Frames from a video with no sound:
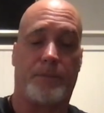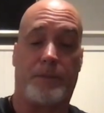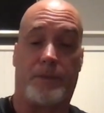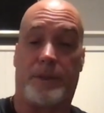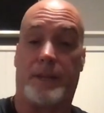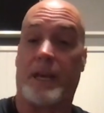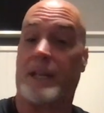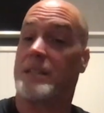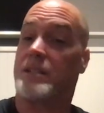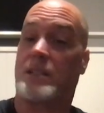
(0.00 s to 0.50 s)

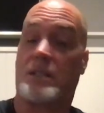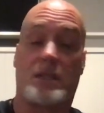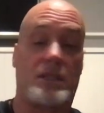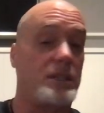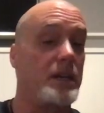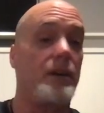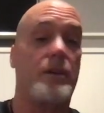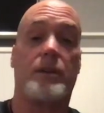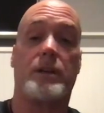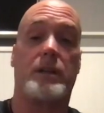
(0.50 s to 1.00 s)
That
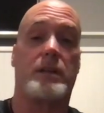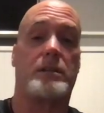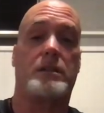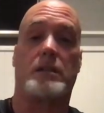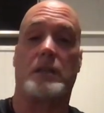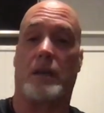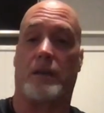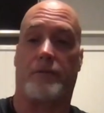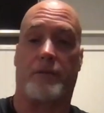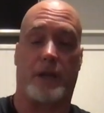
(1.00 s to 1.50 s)

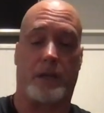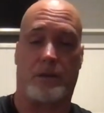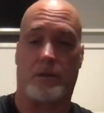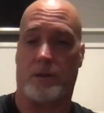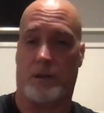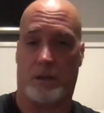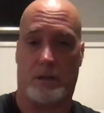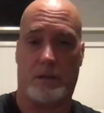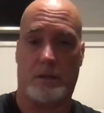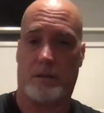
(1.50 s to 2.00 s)
seriously, if I could,